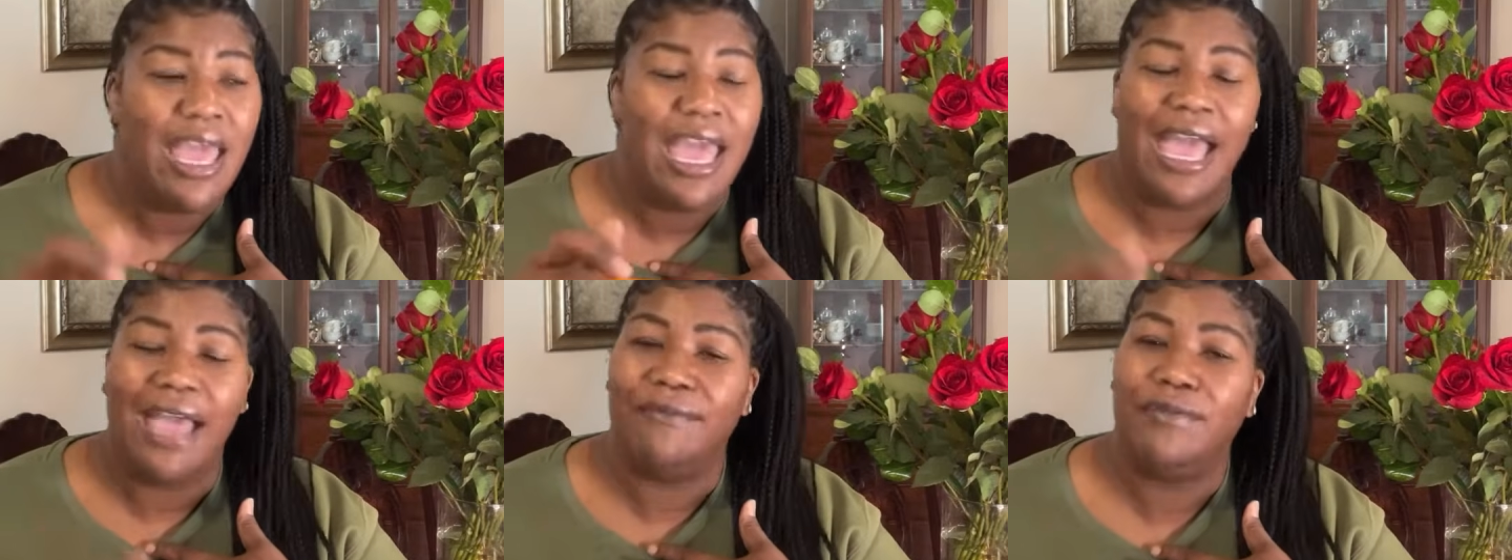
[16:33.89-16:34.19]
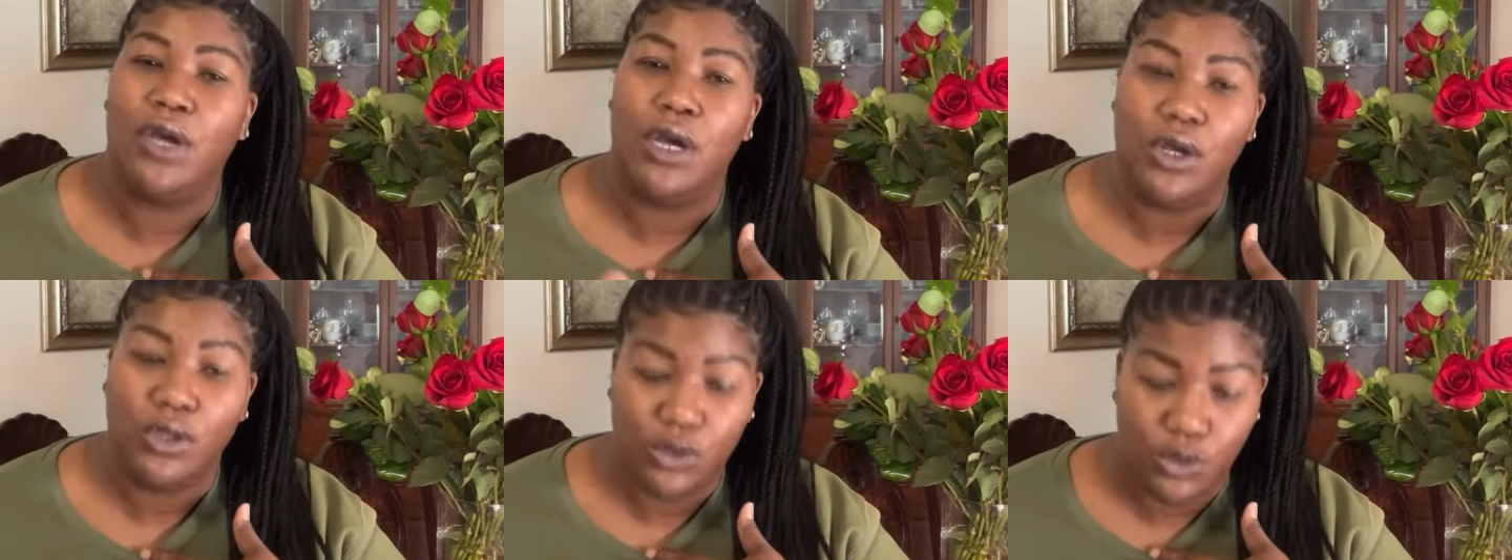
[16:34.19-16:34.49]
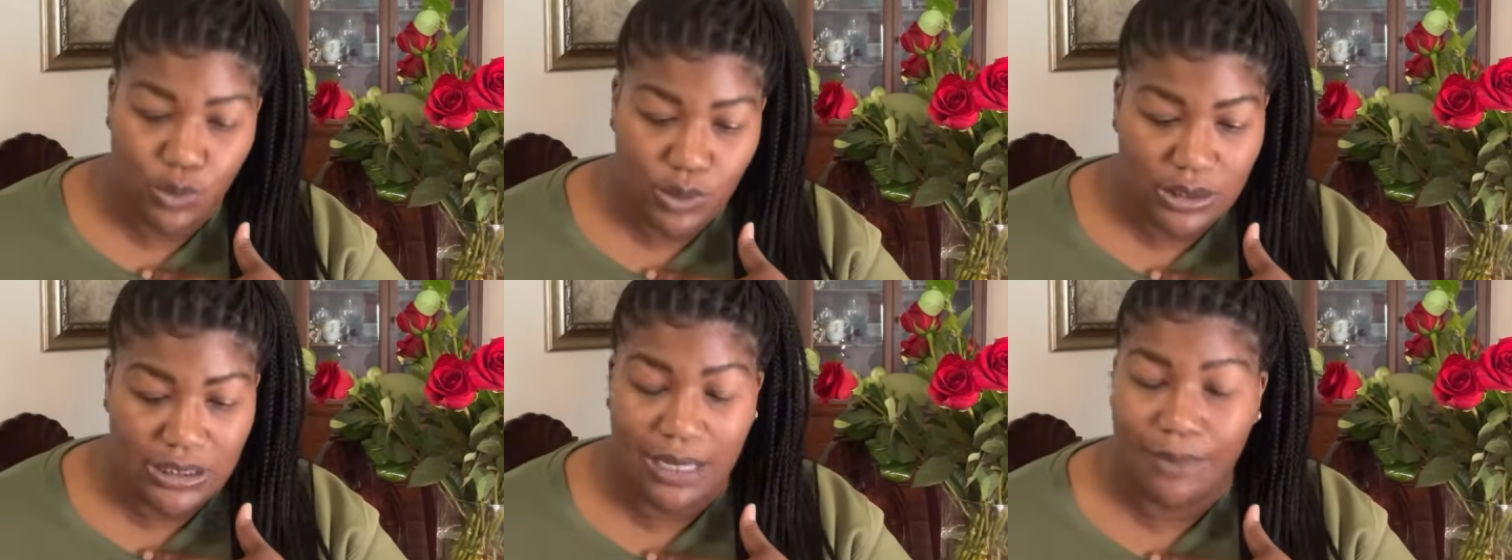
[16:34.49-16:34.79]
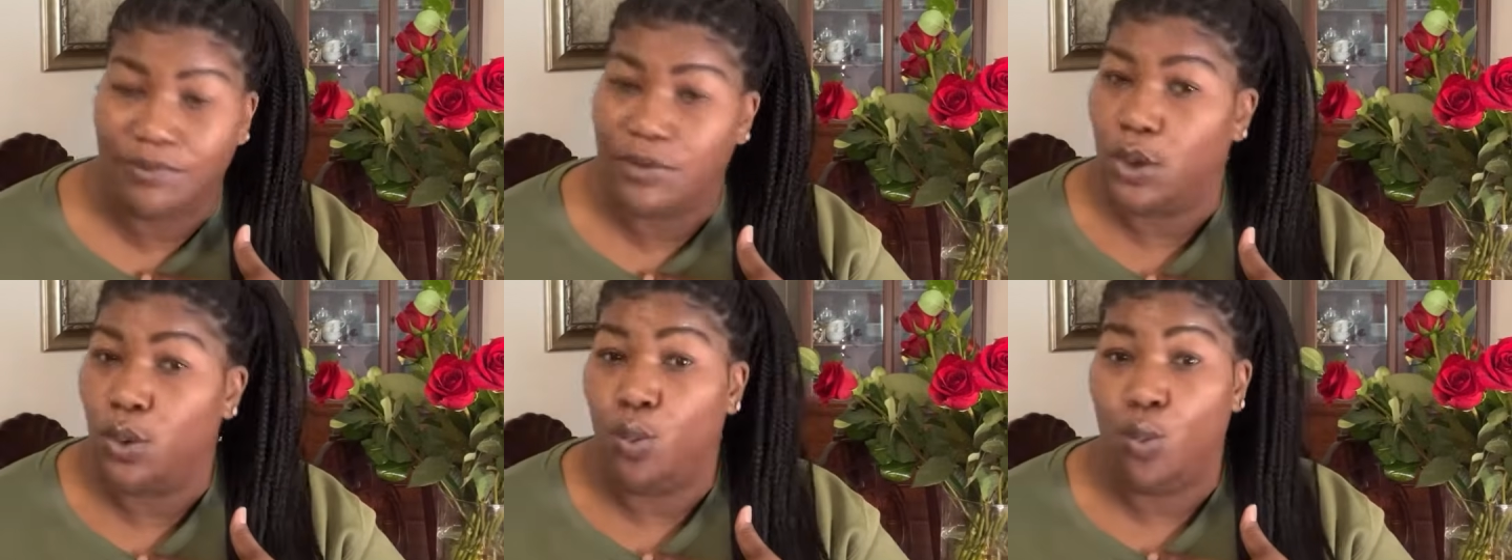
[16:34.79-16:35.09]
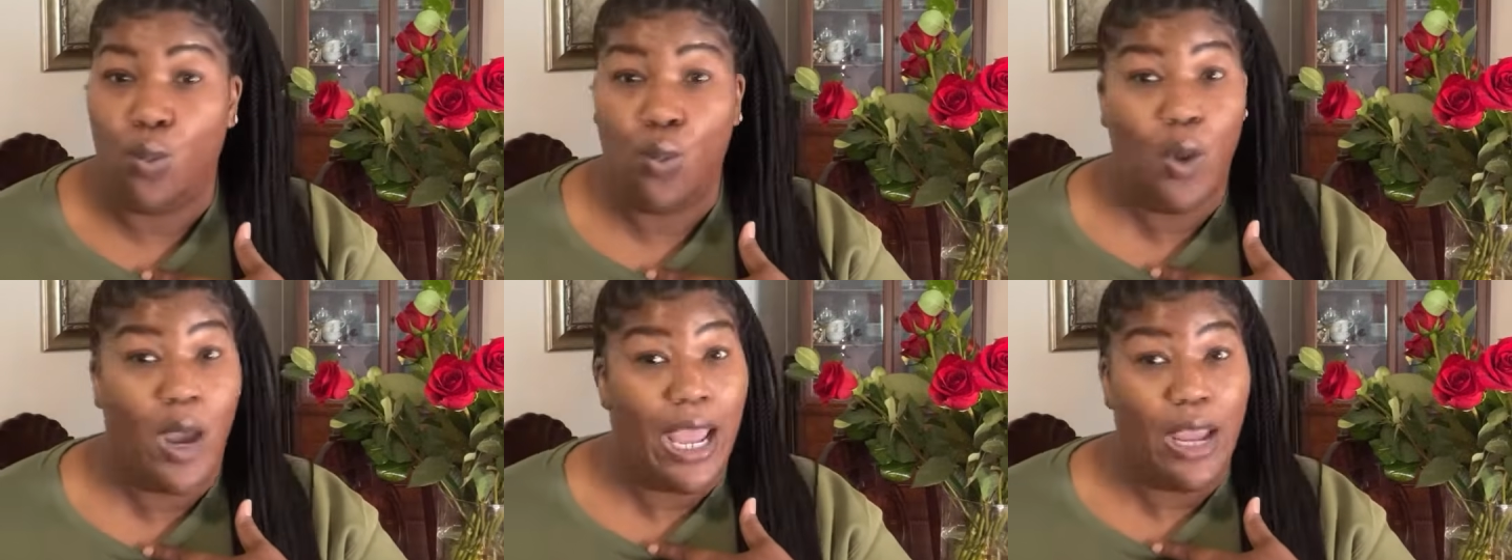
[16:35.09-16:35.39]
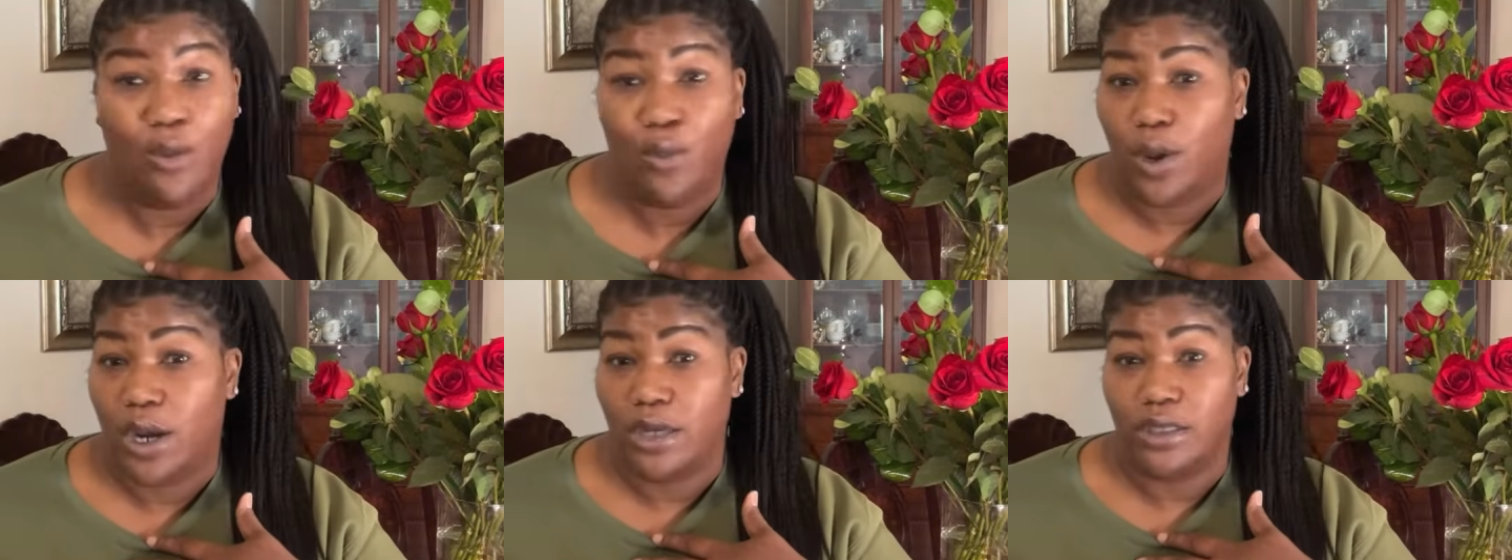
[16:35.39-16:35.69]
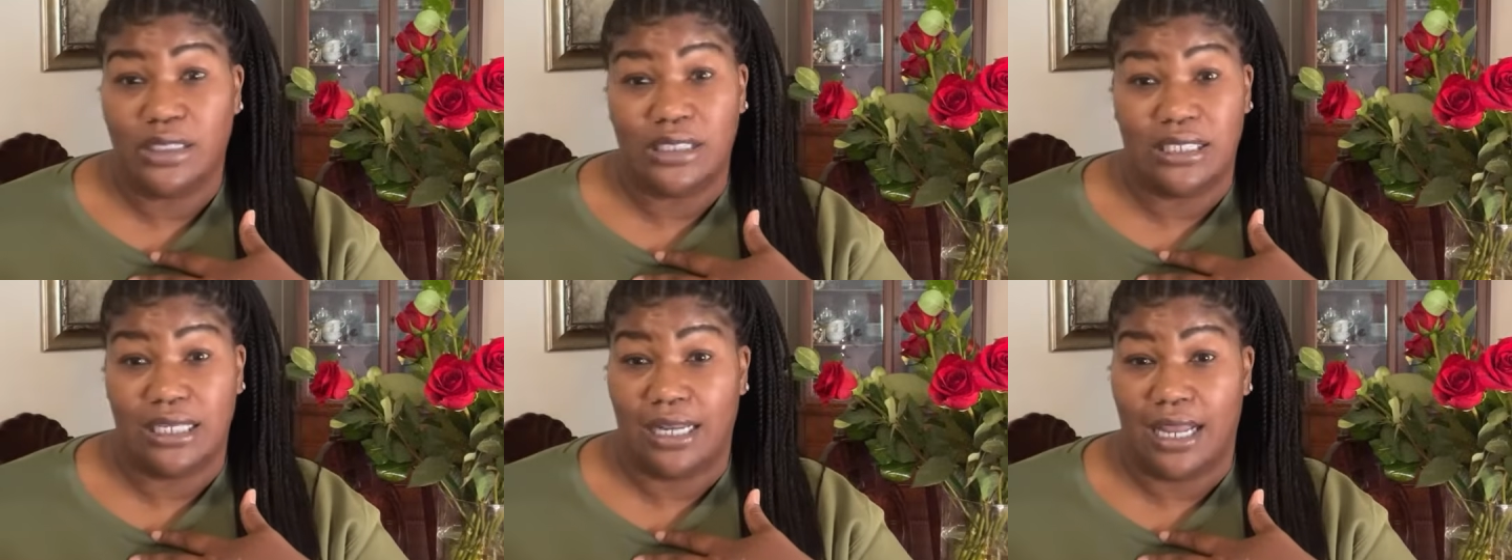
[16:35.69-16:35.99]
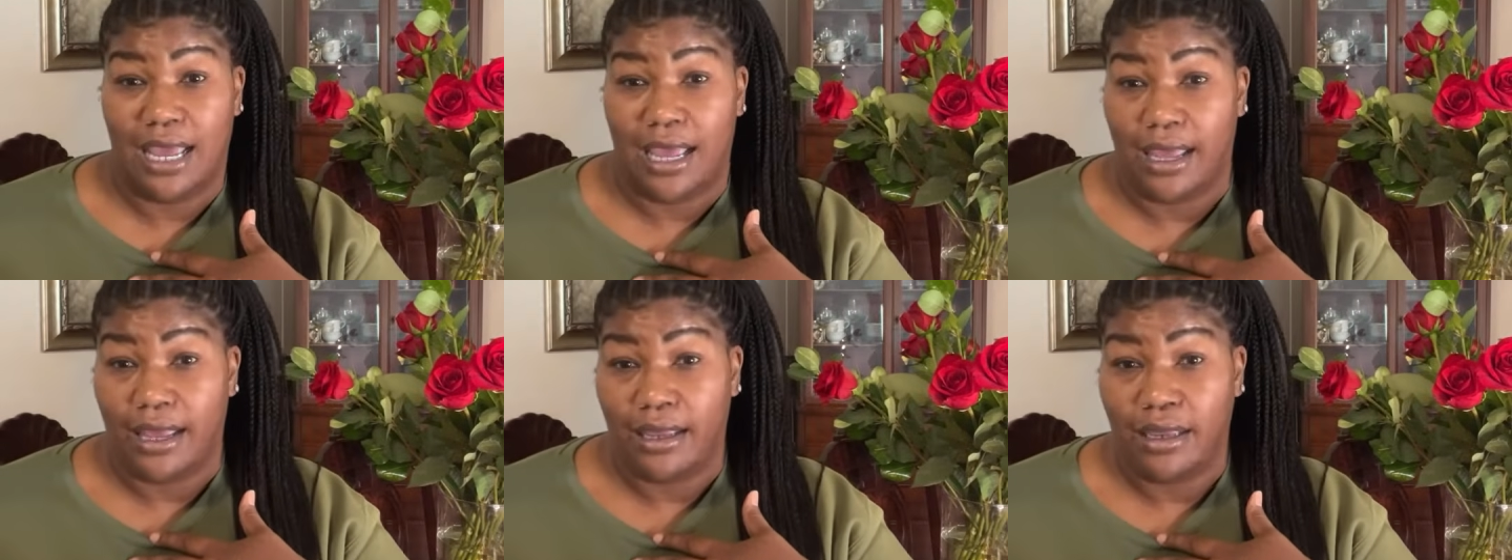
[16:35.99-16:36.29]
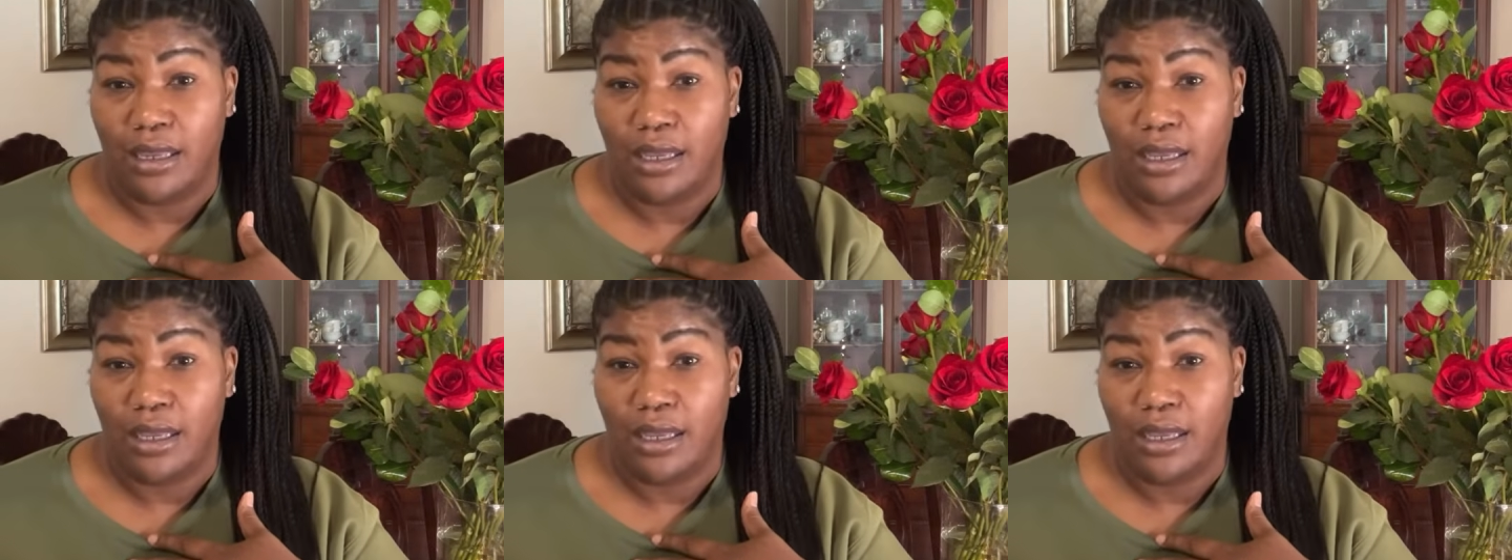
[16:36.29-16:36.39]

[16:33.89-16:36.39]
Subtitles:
have gone through something way worse than that.